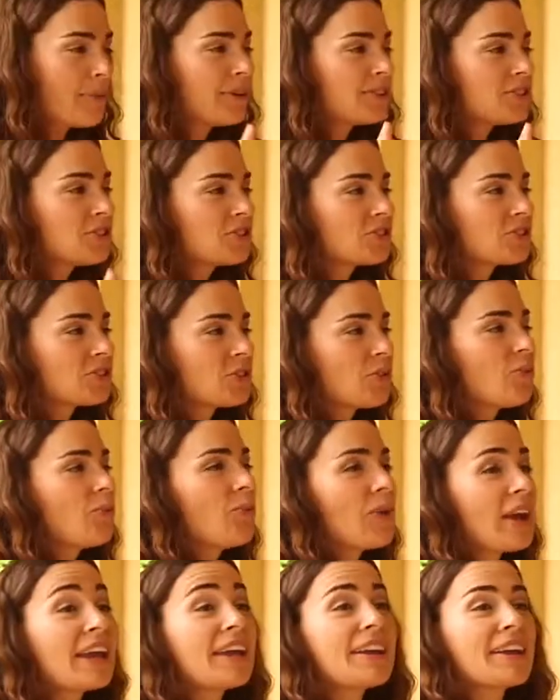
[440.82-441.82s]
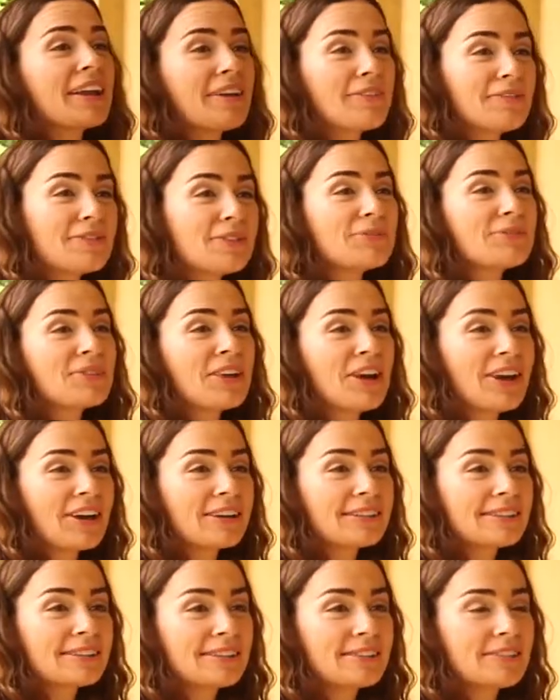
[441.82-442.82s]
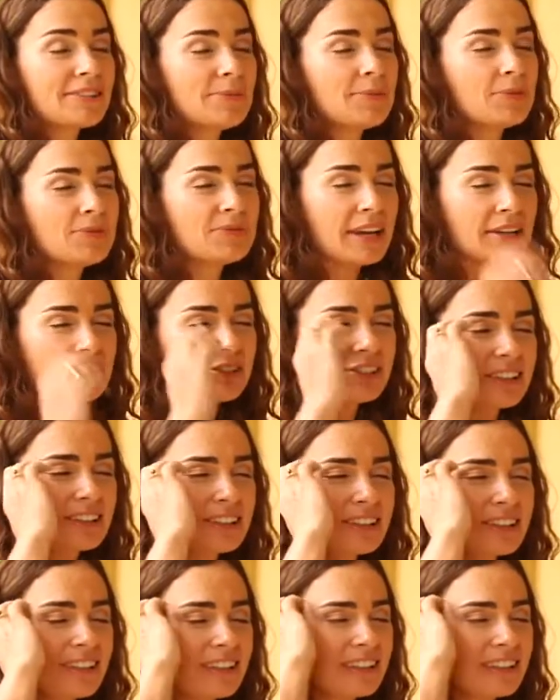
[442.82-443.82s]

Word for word: How much weight have you lost since you moved down here?